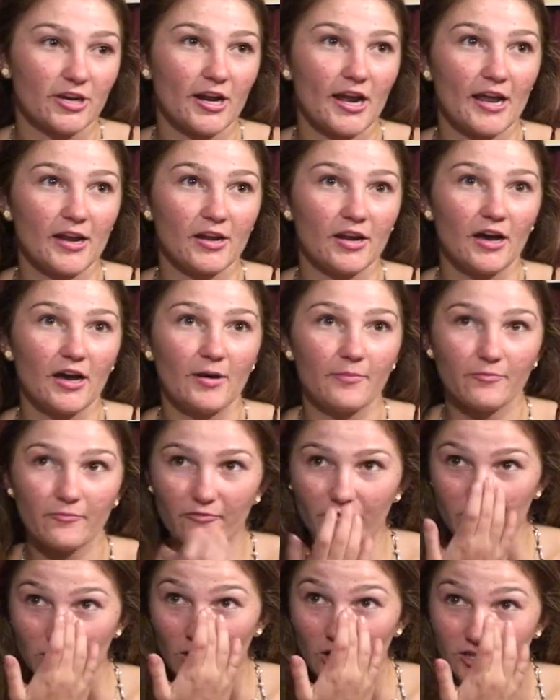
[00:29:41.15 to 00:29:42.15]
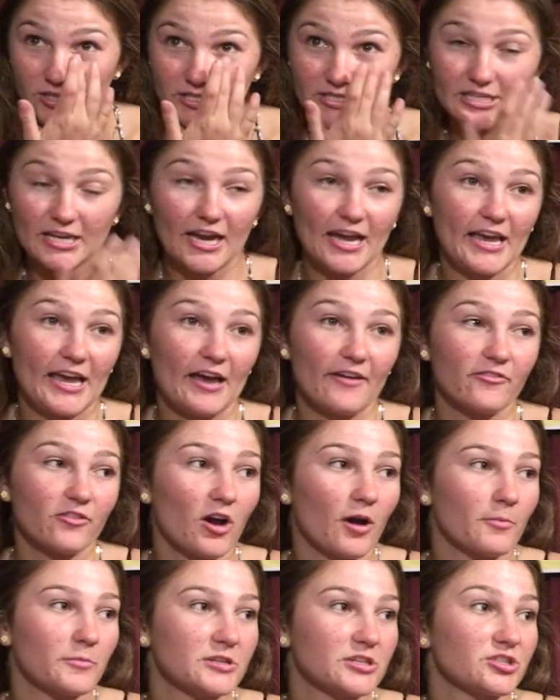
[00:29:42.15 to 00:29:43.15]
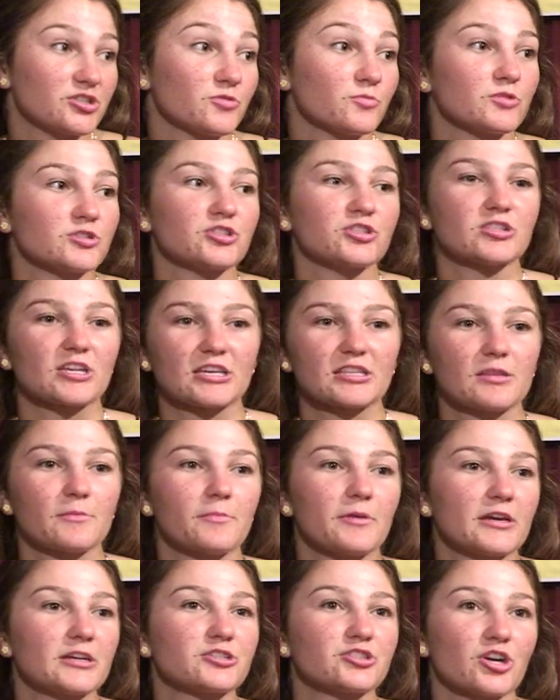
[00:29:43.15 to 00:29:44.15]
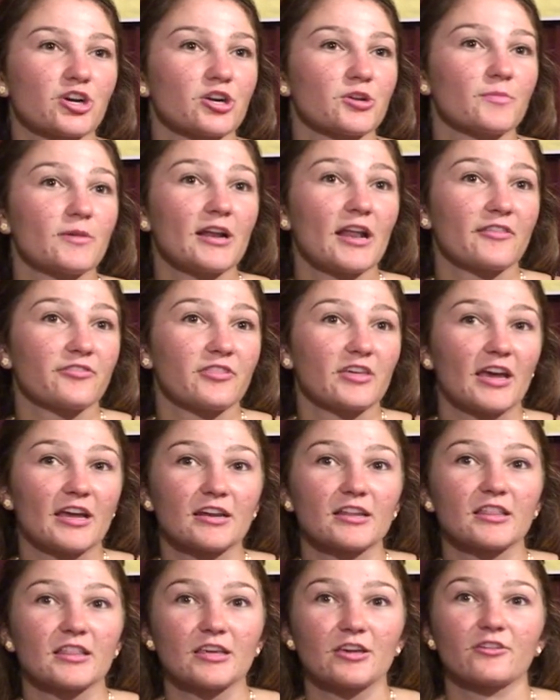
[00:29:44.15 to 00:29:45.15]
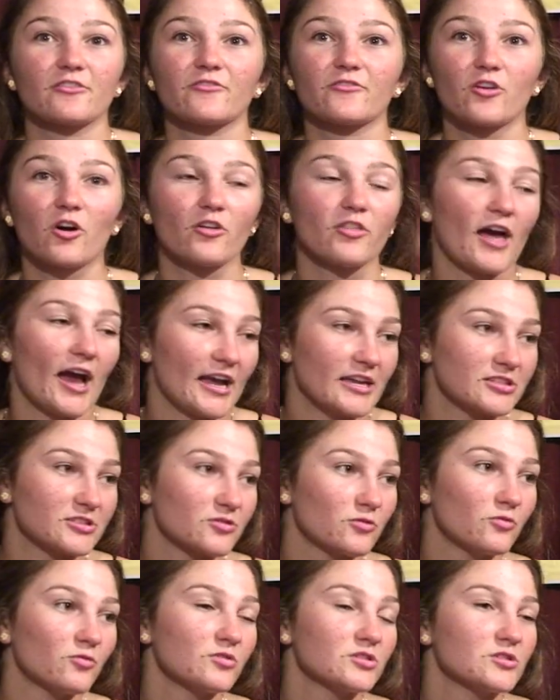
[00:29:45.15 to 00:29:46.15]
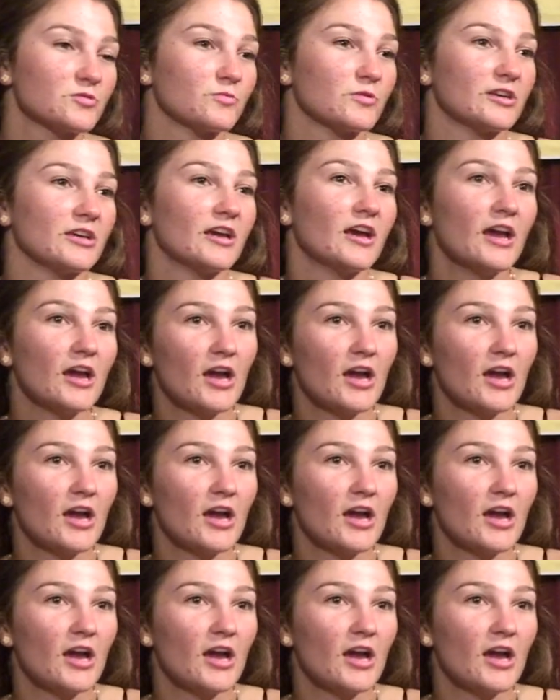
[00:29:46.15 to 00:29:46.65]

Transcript: And for our CIF competition, which is like the big tournament at the end of the year for all the high schools, we